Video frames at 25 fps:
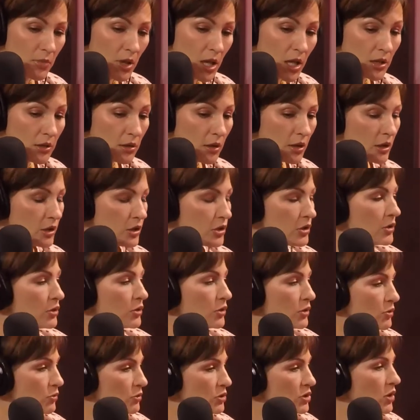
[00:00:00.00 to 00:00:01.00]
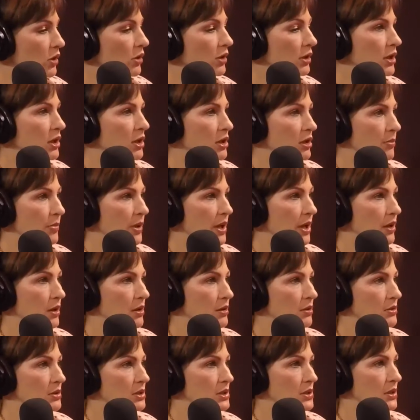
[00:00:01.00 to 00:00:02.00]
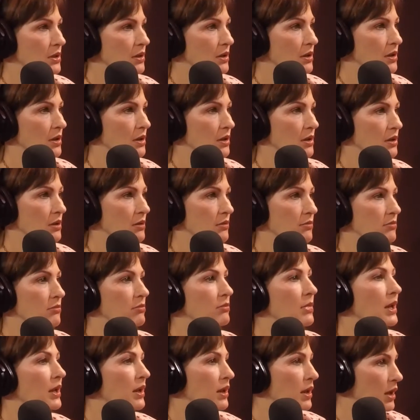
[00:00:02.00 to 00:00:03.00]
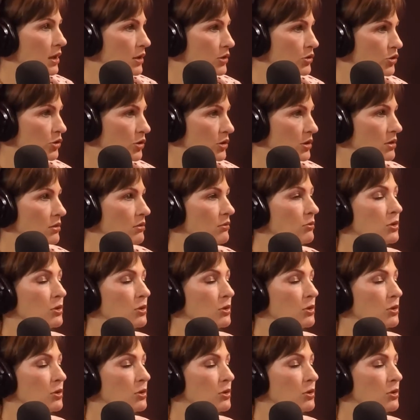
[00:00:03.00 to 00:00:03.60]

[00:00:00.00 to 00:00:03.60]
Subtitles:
And, you were talking about medication.